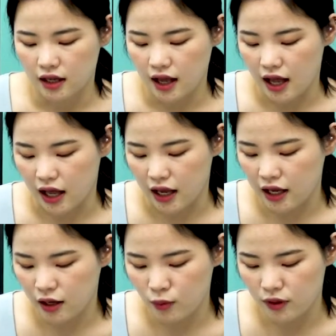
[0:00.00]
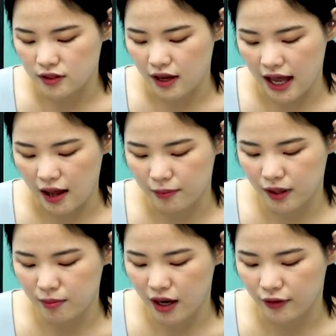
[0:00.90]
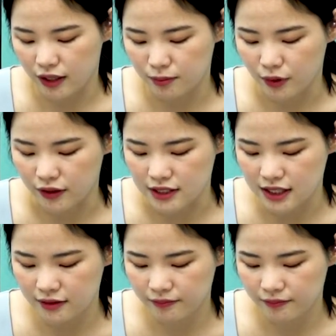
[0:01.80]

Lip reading: I was a happy married person,